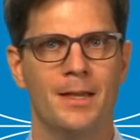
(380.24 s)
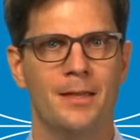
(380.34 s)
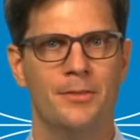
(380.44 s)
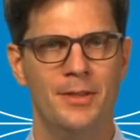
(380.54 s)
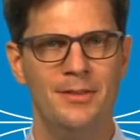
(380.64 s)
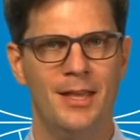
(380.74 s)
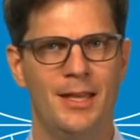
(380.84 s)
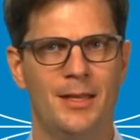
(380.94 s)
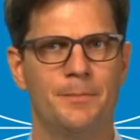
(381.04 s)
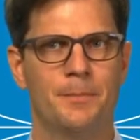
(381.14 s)
This
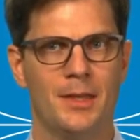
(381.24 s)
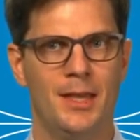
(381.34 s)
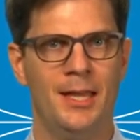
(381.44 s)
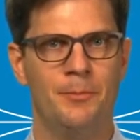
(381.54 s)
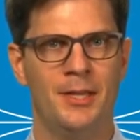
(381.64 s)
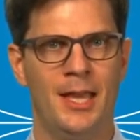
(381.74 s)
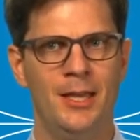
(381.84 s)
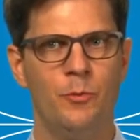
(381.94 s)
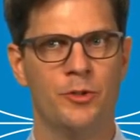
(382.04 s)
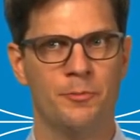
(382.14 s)

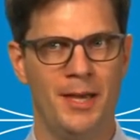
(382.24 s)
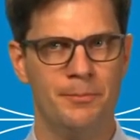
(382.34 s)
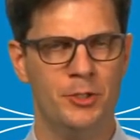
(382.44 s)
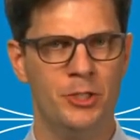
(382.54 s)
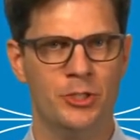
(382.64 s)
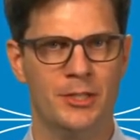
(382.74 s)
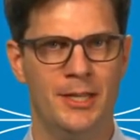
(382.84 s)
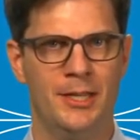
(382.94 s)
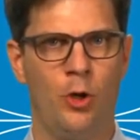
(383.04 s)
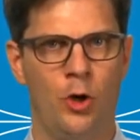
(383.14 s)
NPA was published
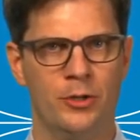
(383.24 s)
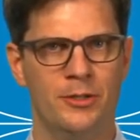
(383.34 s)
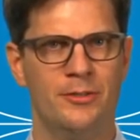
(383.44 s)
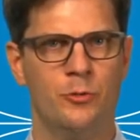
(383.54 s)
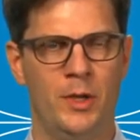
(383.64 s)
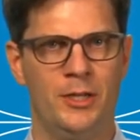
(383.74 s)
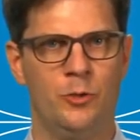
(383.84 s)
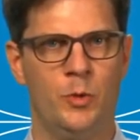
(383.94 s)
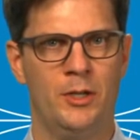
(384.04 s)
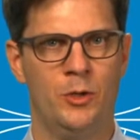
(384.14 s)
in August
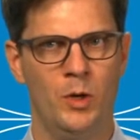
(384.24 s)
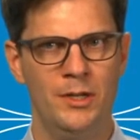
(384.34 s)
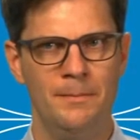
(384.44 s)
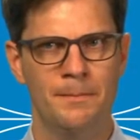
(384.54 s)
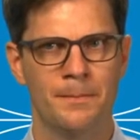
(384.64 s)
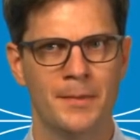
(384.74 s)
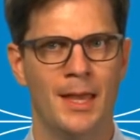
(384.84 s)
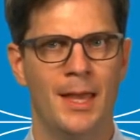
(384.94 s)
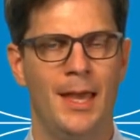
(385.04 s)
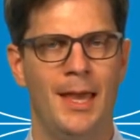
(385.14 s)
2021,
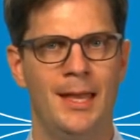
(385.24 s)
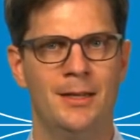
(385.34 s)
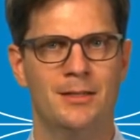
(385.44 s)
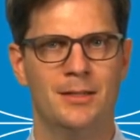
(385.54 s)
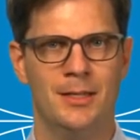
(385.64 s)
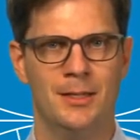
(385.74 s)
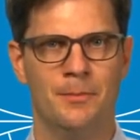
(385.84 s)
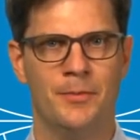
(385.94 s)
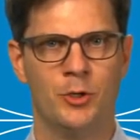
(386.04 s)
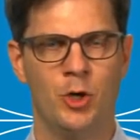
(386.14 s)
and
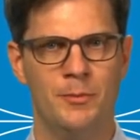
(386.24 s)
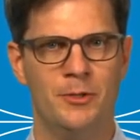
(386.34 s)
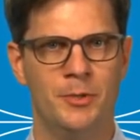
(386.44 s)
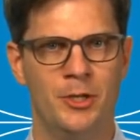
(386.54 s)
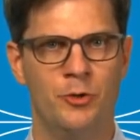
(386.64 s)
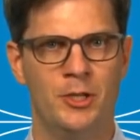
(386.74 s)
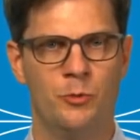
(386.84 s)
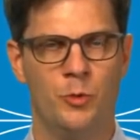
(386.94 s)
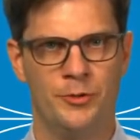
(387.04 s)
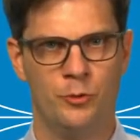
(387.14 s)
the comment
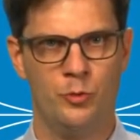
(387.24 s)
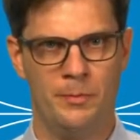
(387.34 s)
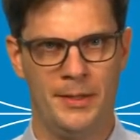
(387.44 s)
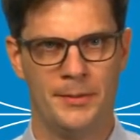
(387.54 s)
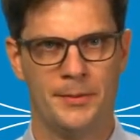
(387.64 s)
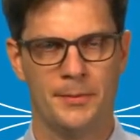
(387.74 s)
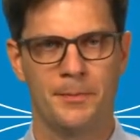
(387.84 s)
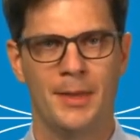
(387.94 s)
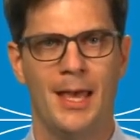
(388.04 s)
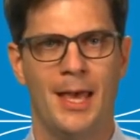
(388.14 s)
period was 2 months.
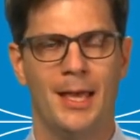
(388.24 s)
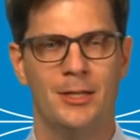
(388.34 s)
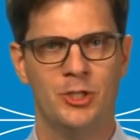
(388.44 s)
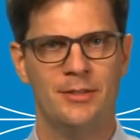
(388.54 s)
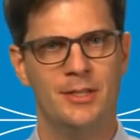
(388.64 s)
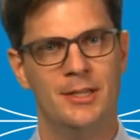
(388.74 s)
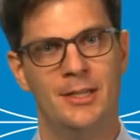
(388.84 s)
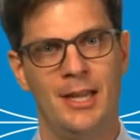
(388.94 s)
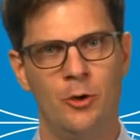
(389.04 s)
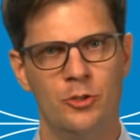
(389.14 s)
Just a
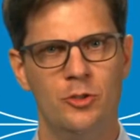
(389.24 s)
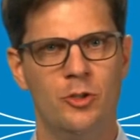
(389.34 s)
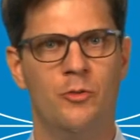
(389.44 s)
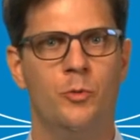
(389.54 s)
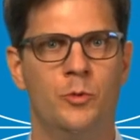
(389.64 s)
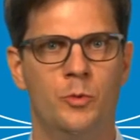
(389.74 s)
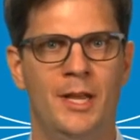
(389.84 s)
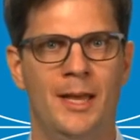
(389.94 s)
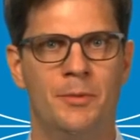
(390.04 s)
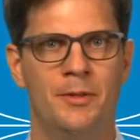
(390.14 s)
little outlook of what
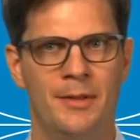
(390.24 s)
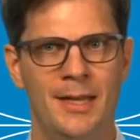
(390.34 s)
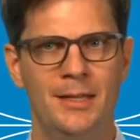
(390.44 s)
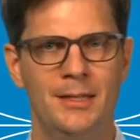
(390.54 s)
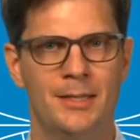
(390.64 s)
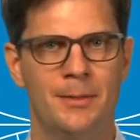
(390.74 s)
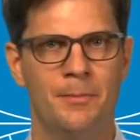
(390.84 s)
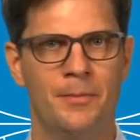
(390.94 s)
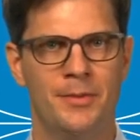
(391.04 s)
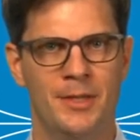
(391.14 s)
will happen then.
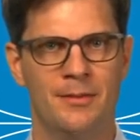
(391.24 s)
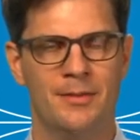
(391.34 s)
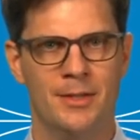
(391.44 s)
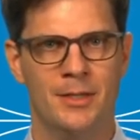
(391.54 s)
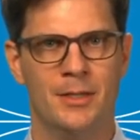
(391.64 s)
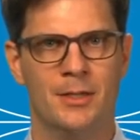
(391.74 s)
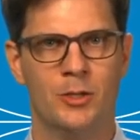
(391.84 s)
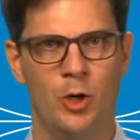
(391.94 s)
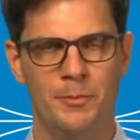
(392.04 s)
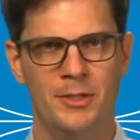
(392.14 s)
These
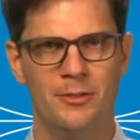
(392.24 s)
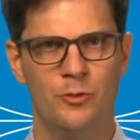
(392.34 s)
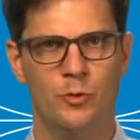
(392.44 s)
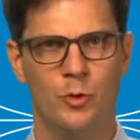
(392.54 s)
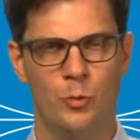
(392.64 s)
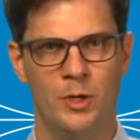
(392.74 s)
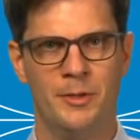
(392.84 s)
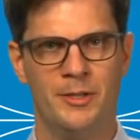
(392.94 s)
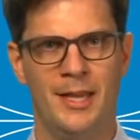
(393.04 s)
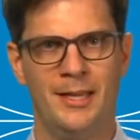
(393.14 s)
comments will
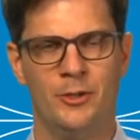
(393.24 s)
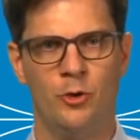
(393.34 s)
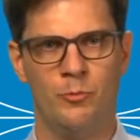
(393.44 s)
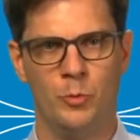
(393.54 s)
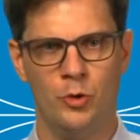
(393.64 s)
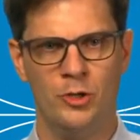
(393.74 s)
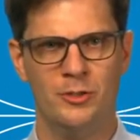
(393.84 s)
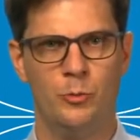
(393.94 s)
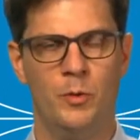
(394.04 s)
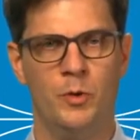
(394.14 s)
be taken on
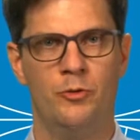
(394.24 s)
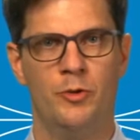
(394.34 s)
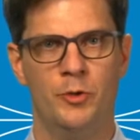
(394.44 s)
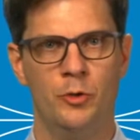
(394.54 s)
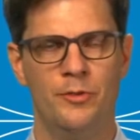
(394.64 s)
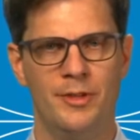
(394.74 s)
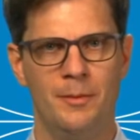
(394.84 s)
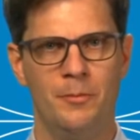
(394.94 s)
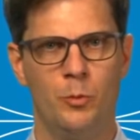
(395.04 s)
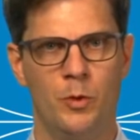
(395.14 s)
board. We will review
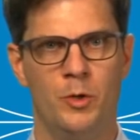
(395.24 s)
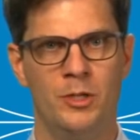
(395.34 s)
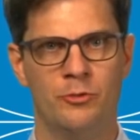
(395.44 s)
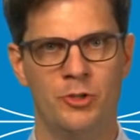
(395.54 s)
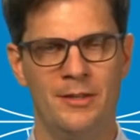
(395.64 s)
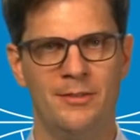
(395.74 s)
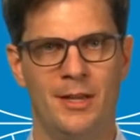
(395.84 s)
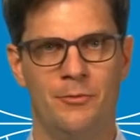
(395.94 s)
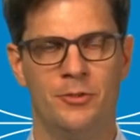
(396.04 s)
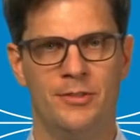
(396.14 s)
them. We will address
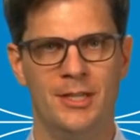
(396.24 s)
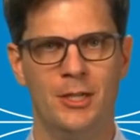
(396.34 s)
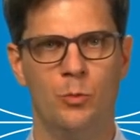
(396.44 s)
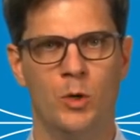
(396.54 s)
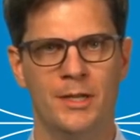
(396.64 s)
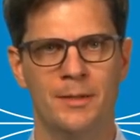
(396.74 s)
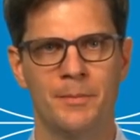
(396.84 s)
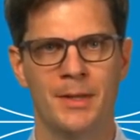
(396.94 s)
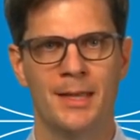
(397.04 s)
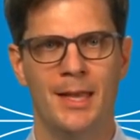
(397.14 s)
every single one.
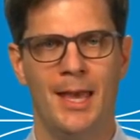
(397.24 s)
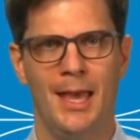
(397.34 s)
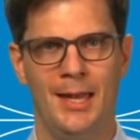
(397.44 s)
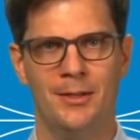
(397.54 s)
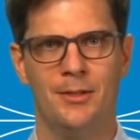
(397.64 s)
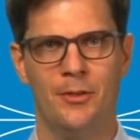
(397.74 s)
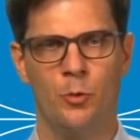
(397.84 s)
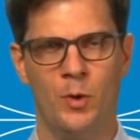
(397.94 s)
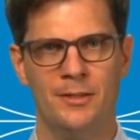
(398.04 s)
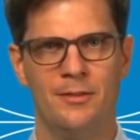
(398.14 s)
And
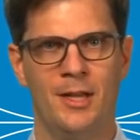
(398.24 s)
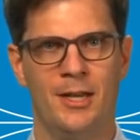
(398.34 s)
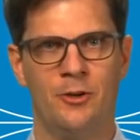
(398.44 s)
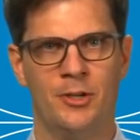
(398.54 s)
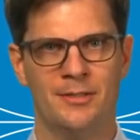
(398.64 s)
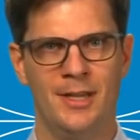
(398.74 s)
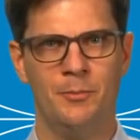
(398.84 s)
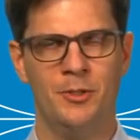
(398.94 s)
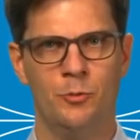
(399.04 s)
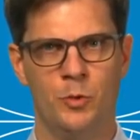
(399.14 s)
the ones that are
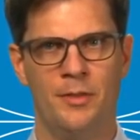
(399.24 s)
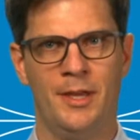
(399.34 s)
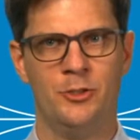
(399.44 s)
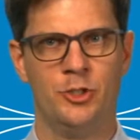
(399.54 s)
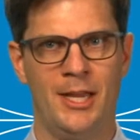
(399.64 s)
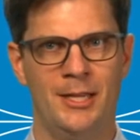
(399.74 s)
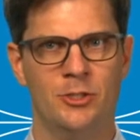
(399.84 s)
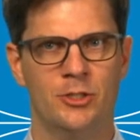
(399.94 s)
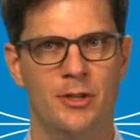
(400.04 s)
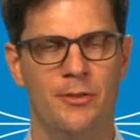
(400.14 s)
accepted will then
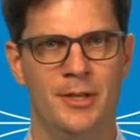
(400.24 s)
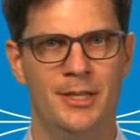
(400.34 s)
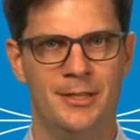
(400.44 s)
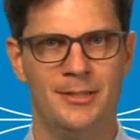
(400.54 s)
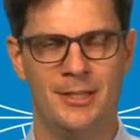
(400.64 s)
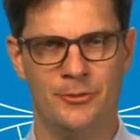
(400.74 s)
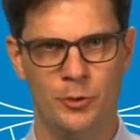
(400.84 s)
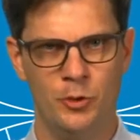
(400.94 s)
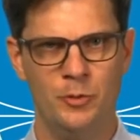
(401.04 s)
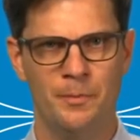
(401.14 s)
change the
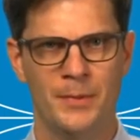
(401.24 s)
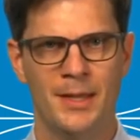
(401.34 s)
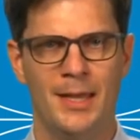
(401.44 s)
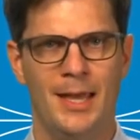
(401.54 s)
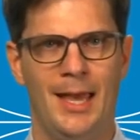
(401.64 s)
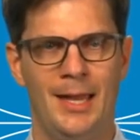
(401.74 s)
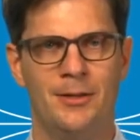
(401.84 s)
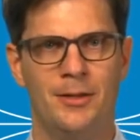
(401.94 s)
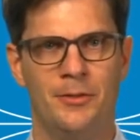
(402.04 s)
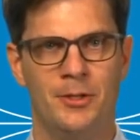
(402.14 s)
ETSO.
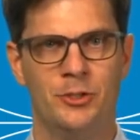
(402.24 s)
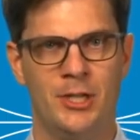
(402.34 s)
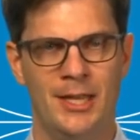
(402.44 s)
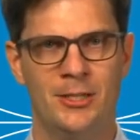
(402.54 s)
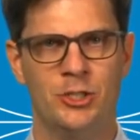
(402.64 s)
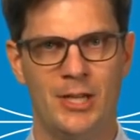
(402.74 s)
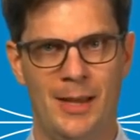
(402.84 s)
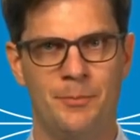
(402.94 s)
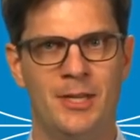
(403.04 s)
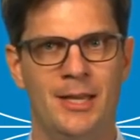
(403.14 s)
And the changed,
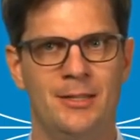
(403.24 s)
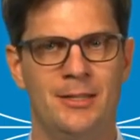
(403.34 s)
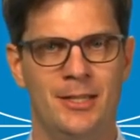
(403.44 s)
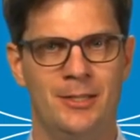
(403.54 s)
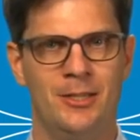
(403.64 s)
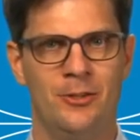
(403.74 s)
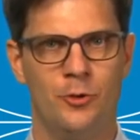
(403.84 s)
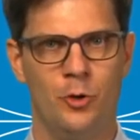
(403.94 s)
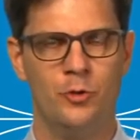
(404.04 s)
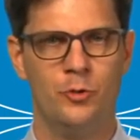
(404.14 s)
updated ETSO,